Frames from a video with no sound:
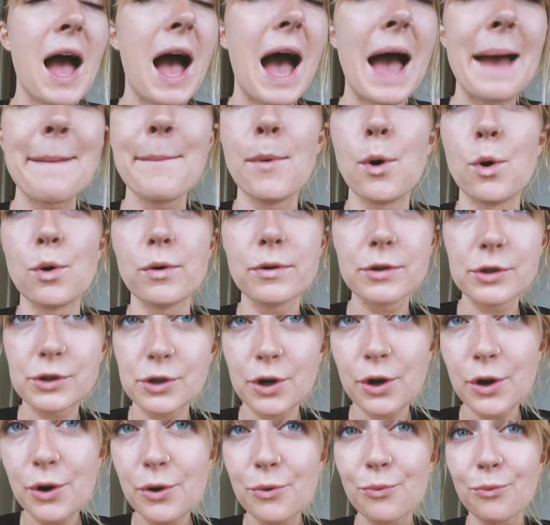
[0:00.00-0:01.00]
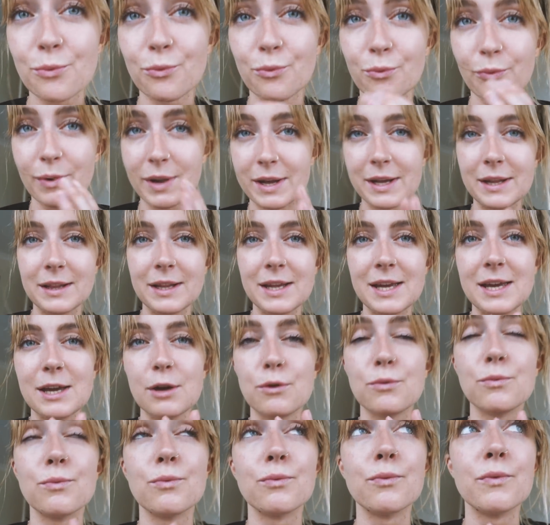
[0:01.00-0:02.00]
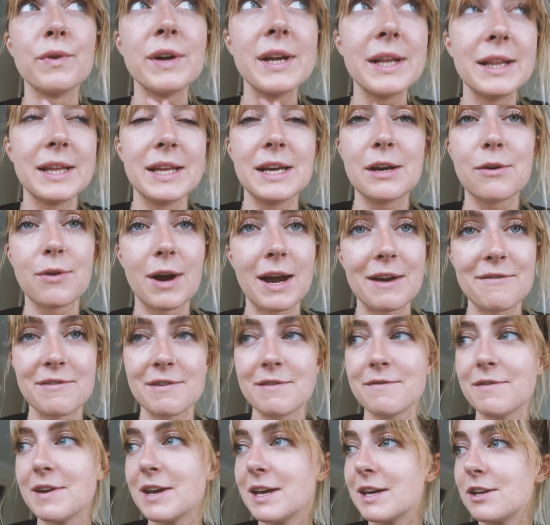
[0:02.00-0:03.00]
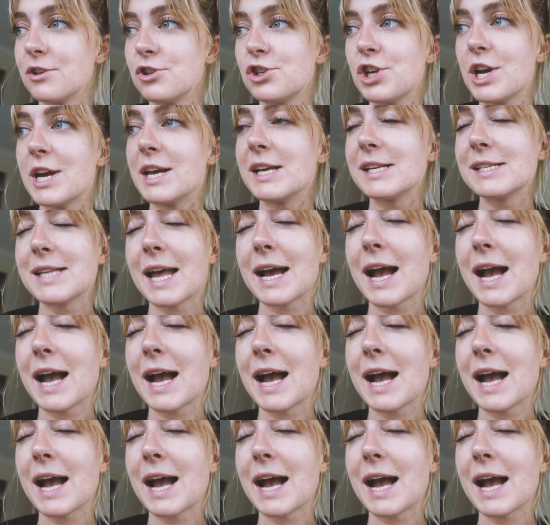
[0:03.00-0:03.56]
I'm also really, really craving vegan cheese.